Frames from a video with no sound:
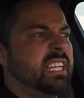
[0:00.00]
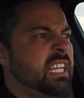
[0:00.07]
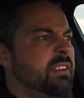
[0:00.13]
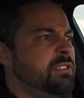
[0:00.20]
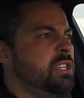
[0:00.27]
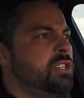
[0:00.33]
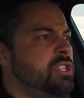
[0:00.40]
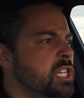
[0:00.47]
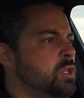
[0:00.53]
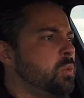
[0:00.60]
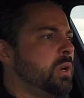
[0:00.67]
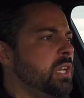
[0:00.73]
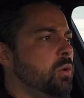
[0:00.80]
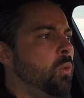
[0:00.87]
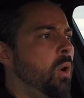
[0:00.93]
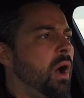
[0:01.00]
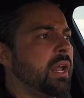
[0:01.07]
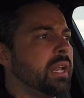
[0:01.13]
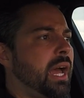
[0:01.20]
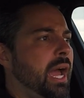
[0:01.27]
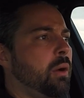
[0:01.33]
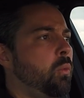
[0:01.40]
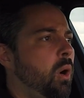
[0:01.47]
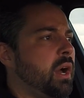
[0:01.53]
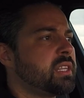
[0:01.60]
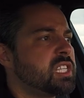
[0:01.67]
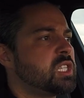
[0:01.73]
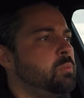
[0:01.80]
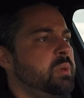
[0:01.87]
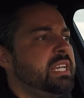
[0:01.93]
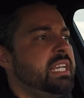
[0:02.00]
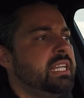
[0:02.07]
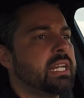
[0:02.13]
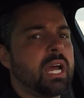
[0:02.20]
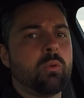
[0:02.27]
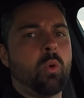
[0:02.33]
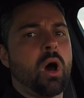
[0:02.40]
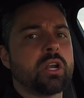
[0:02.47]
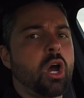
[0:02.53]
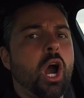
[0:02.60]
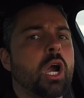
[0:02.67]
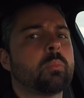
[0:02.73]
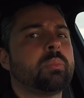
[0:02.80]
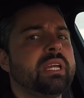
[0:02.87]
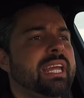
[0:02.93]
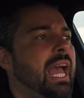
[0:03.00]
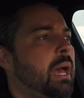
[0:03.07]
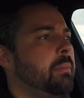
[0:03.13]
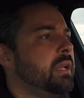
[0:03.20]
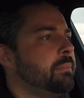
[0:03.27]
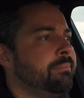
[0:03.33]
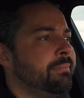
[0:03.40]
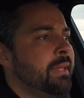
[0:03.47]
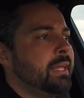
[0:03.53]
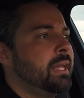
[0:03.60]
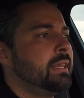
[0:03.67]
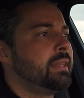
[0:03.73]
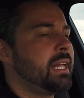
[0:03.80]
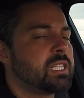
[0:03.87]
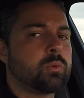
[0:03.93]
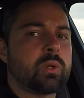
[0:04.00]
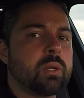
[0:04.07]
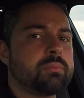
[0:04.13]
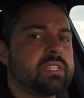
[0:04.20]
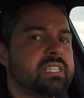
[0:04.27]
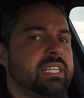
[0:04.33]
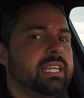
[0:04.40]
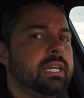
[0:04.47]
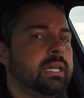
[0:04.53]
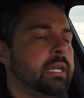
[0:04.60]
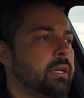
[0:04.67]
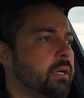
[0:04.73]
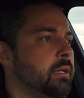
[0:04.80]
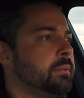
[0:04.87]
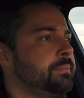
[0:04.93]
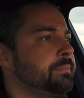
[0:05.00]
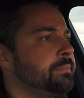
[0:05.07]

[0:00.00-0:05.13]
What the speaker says: gives you just what you want. I want speed, I want RPM, and that's what I'm seeing here.